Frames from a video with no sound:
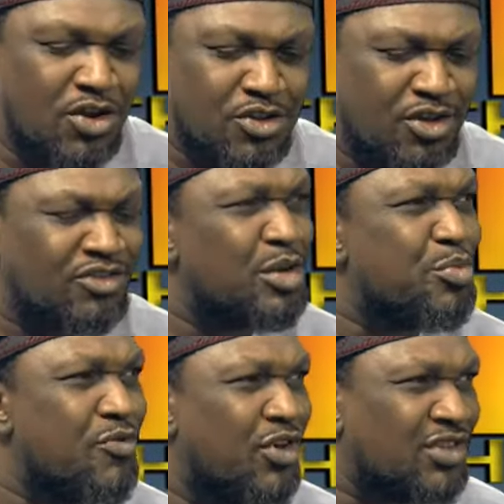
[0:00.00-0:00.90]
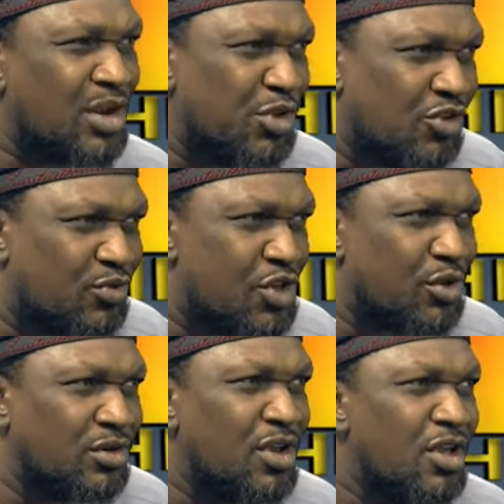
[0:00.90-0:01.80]
mm -hmm. beyond just the previous
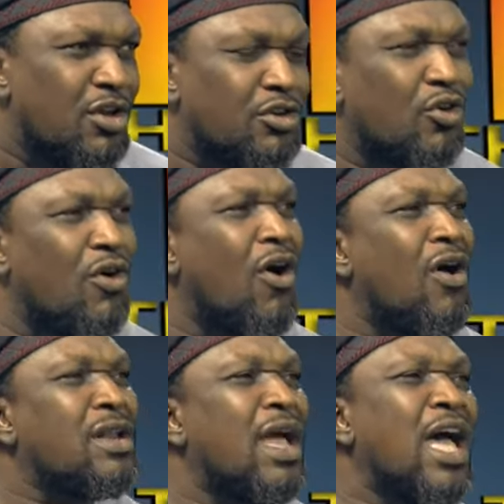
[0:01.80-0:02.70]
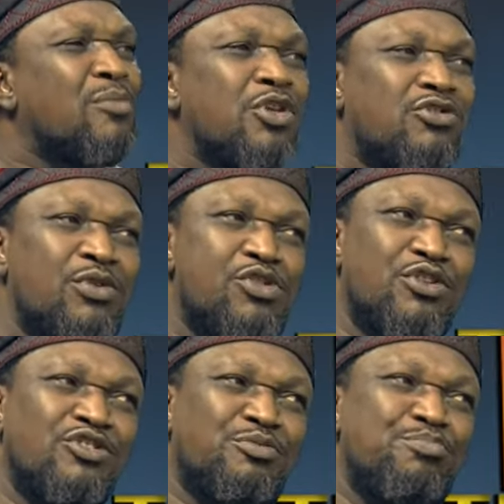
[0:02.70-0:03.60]
administration mm -hmm. to other
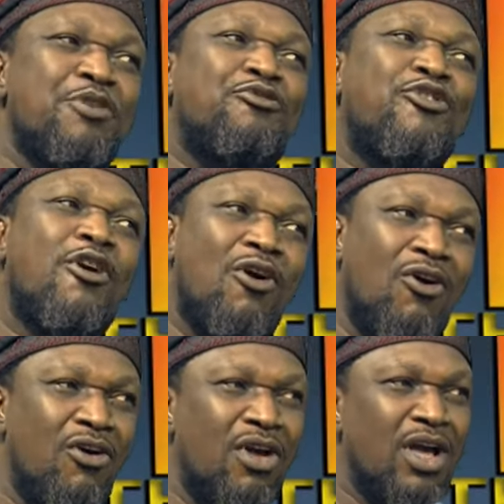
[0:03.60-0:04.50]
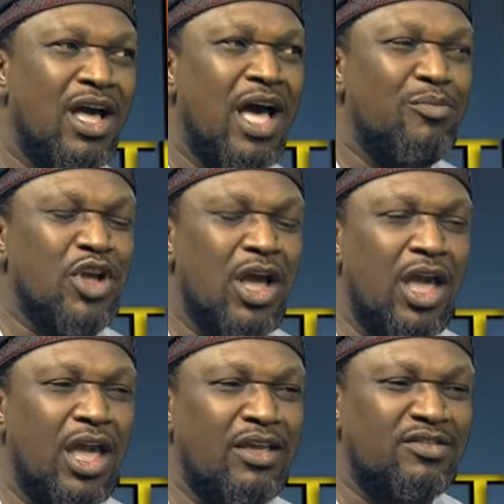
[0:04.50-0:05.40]
administrations before
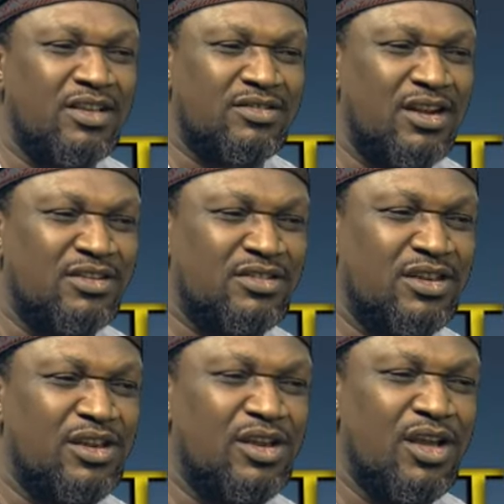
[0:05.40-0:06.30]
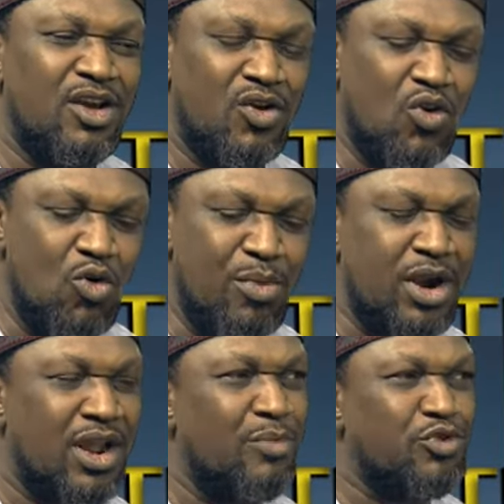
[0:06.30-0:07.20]
uh, uh, His Excellency
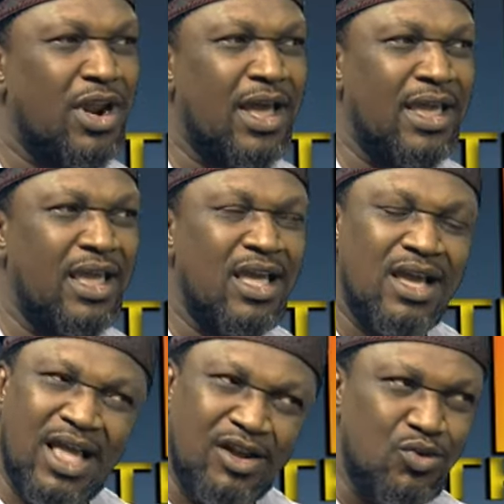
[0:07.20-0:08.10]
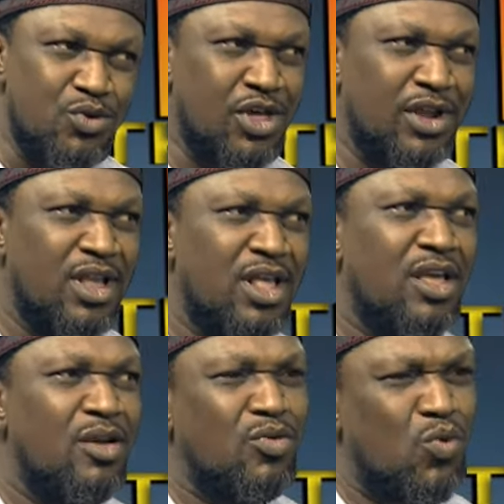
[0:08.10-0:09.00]
Umar Abdullahi
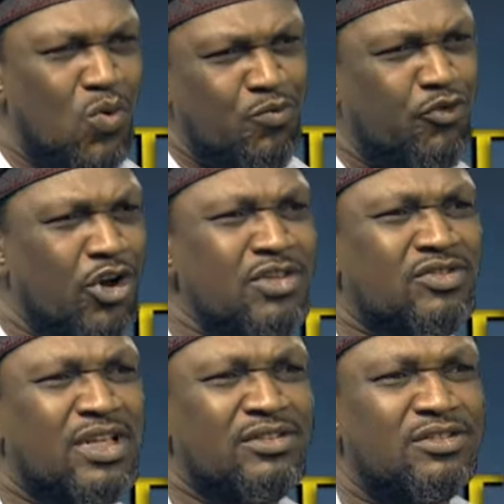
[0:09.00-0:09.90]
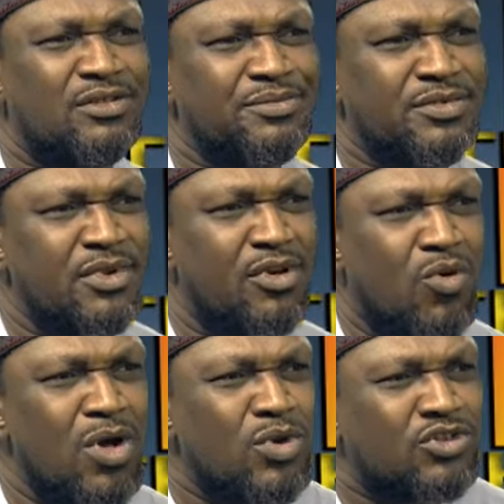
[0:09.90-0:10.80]
Ganduje. For
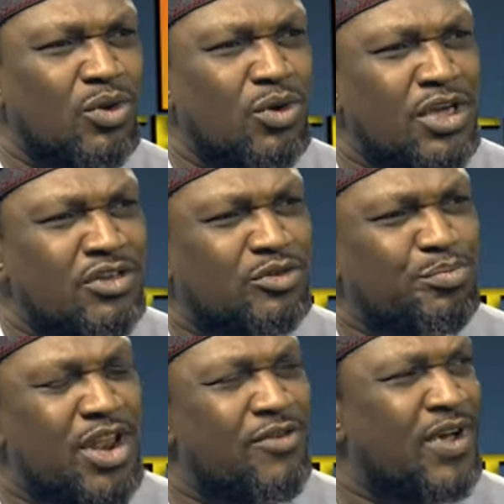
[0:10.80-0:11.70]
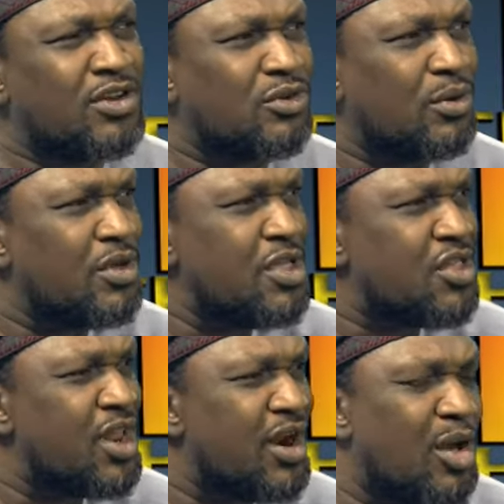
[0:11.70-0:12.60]
instance, Kwankwaso, his
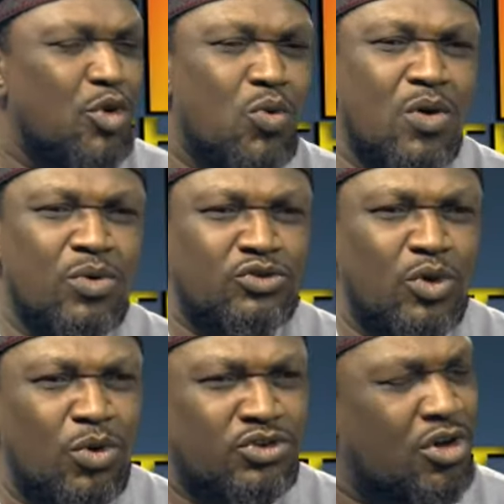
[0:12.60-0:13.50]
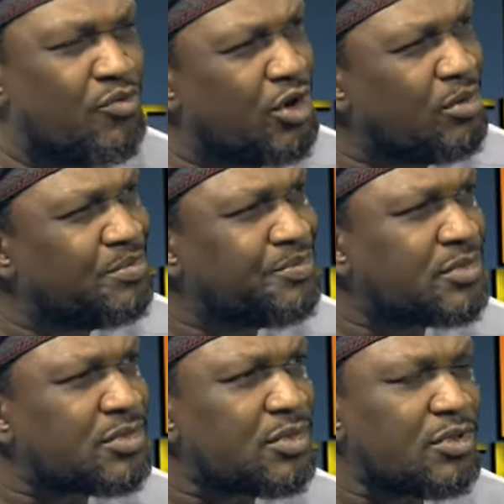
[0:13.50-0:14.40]
benefactor, Engineer Rabiu Kwankwaso, was
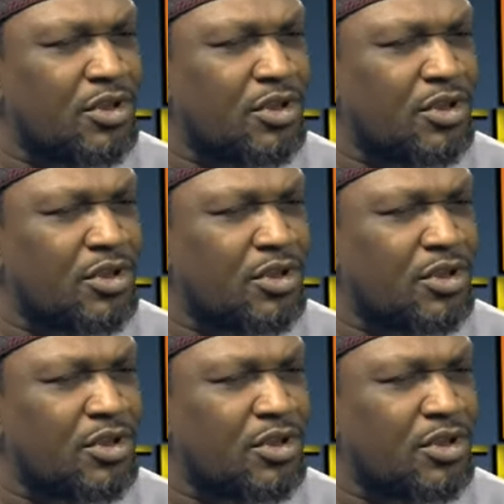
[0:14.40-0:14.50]
governor